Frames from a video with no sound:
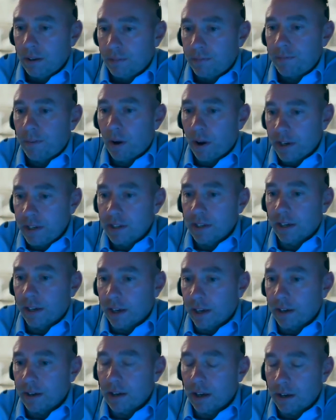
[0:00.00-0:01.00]
finding
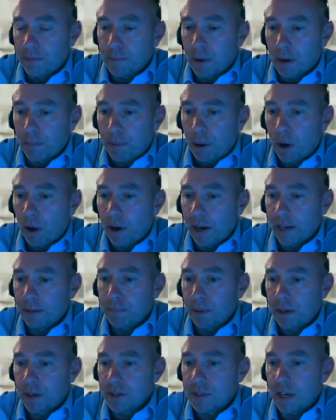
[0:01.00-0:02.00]
it and applying,
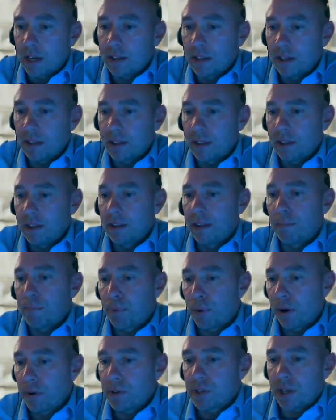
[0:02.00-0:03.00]
because the
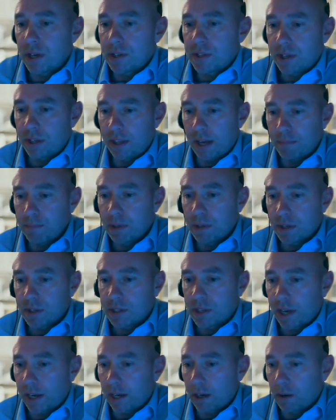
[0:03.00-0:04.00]
process to them does
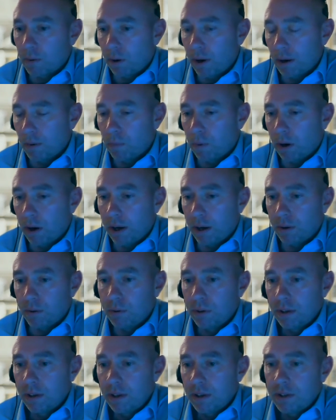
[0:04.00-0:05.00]
take quite a
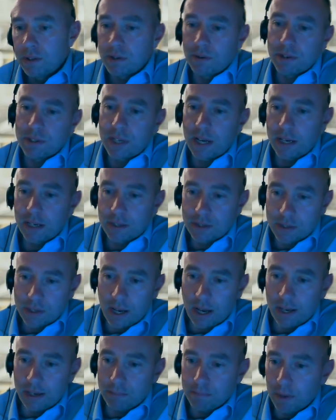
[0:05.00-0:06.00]
while. So it takes
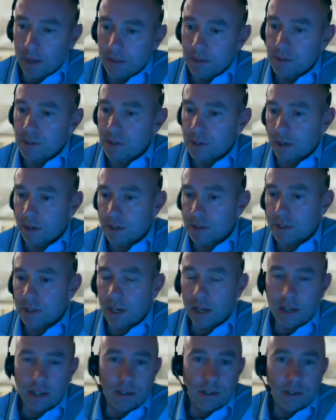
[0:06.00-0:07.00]
8 months, I'd
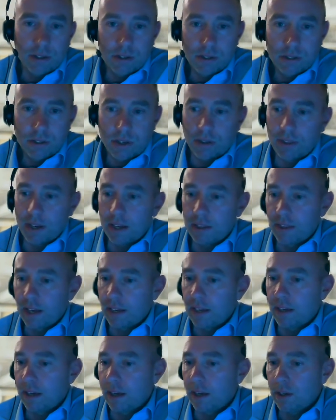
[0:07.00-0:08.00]
say. So
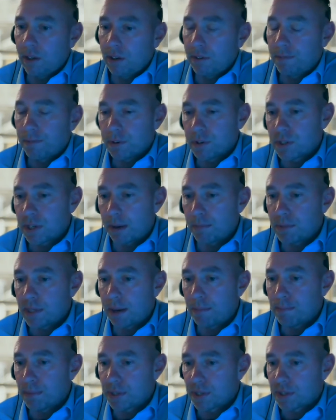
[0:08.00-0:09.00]
they gear you for a
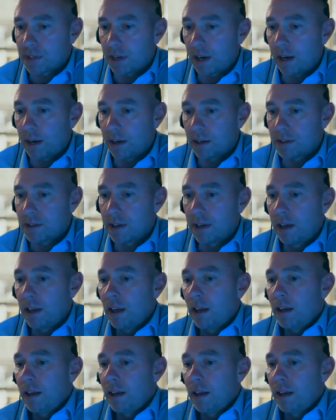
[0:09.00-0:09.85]
September start.